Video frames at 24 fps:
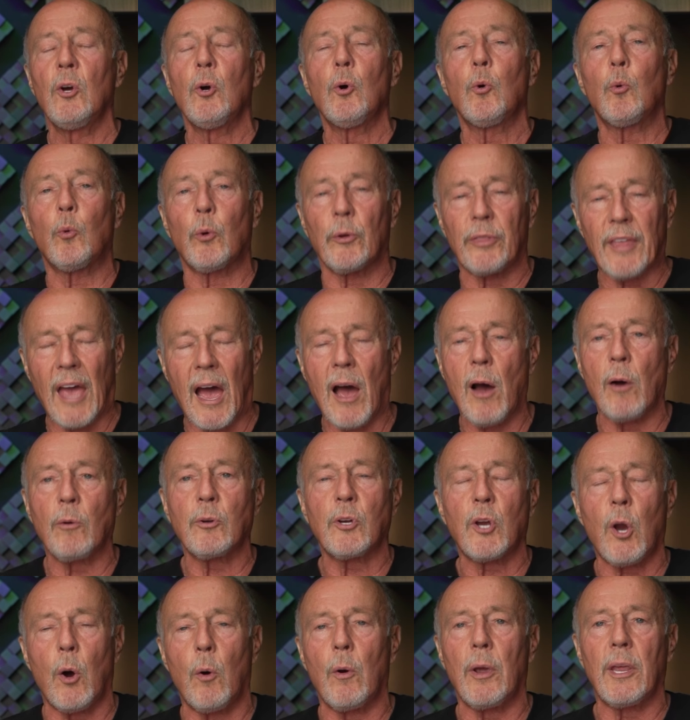without
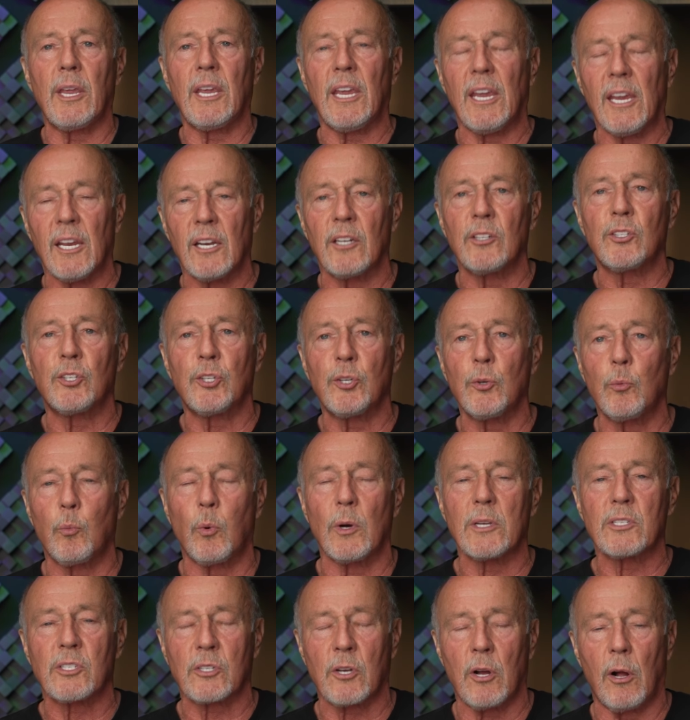going into
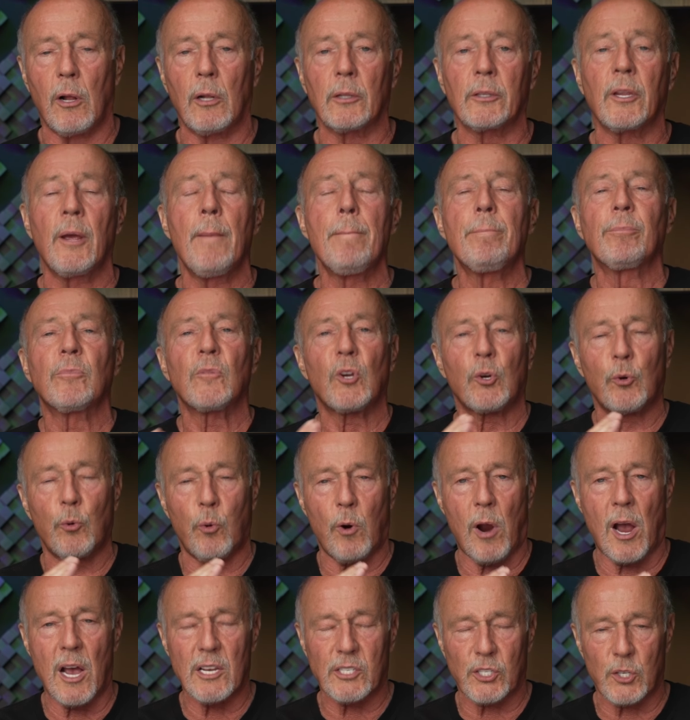what's called
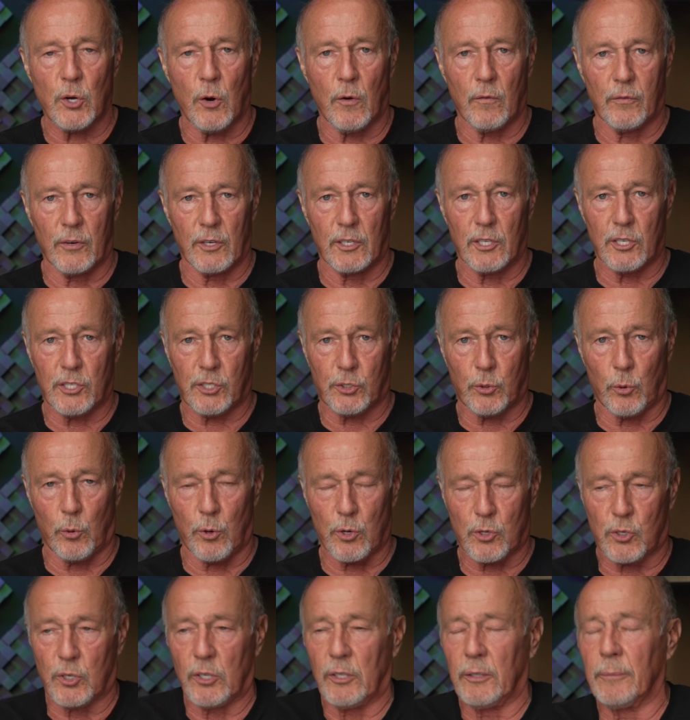crossover
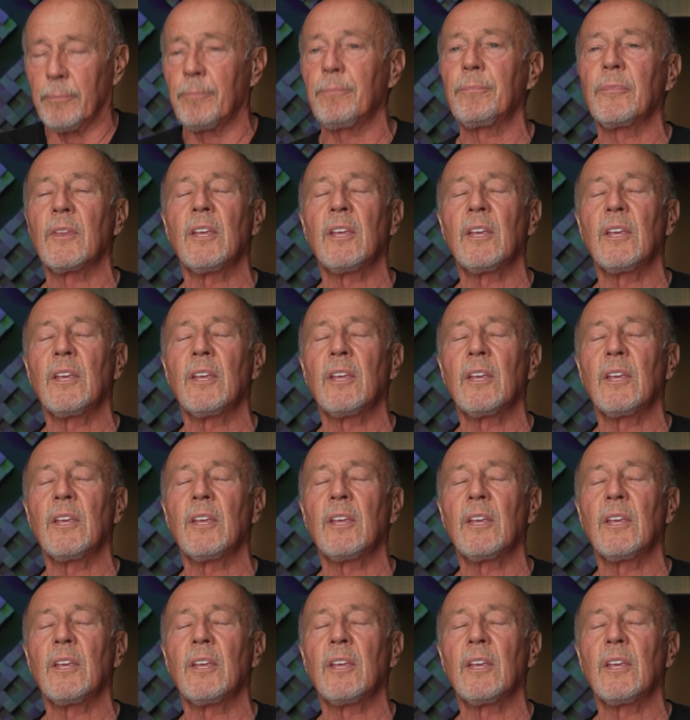distortion.